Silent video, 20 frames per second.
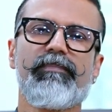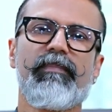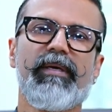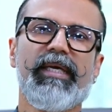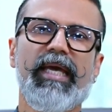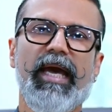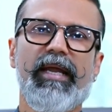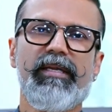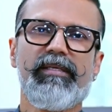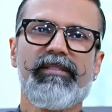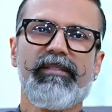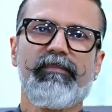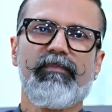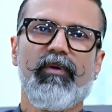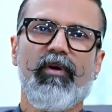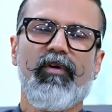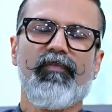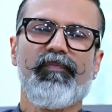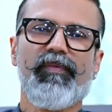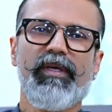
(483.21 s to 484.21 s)

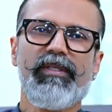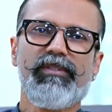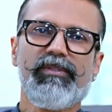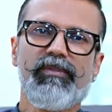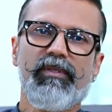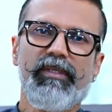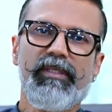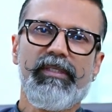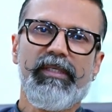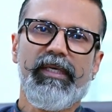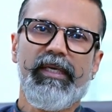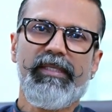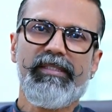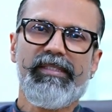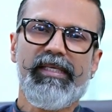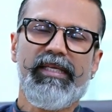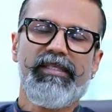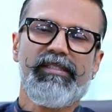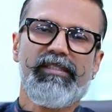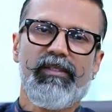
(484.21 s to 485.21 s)
mechanism of insulin
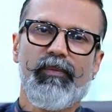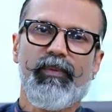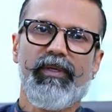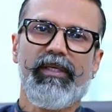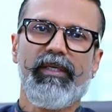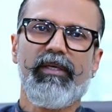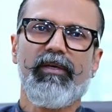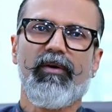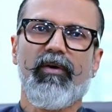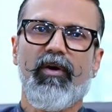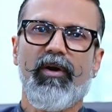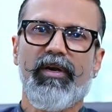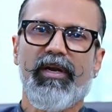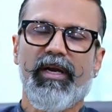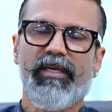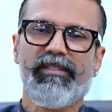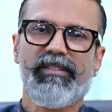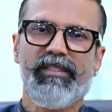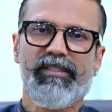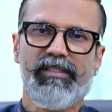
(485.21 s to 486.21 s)
insensitivity or
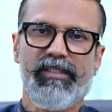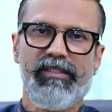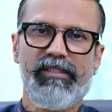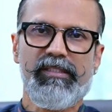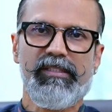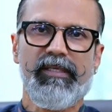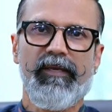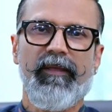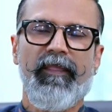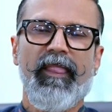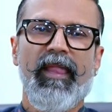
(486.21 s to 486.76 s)
resistance.